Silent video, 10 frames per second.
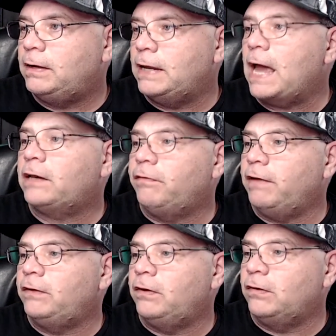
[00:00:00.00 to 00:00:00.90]

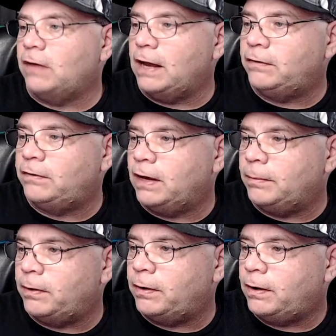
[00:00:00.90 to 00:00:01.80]
deactivates his
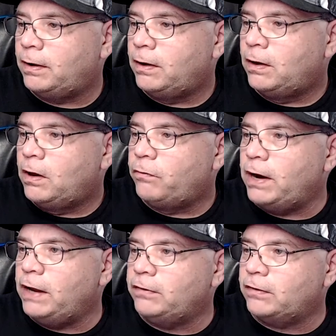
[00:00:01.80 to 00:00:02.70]
lightsaber,
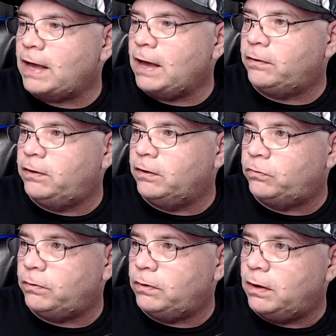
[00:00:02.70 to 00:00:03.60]
raises out
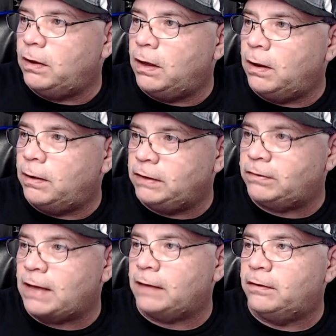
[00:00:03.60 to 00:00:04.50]
this Uh, he's
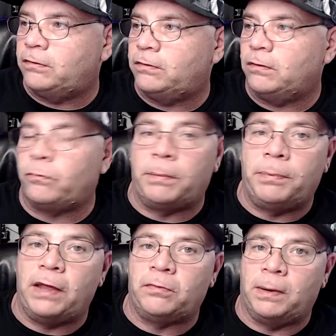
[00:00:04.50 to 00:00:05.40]
got this
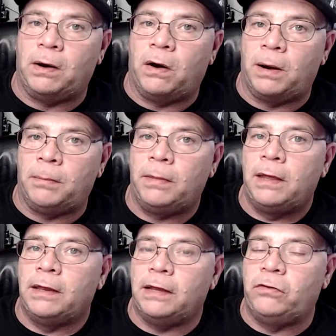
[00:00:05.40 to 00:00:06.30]
replacement arm
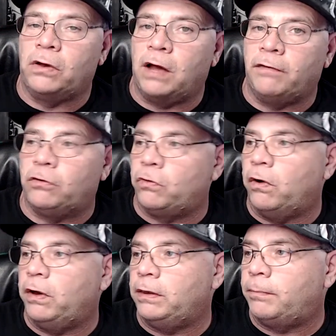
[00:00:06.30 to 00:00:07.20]
he took off a
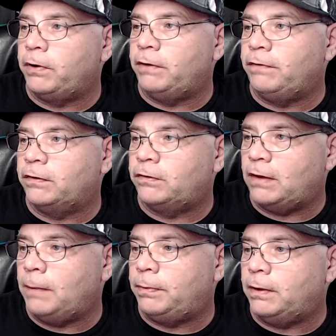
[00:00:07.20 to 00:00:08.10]
droid in the previous
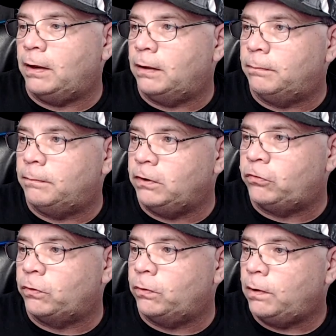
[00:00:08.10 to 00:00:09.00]
uh,
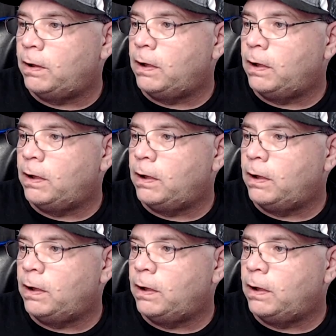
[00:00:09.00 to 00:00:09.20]
issue.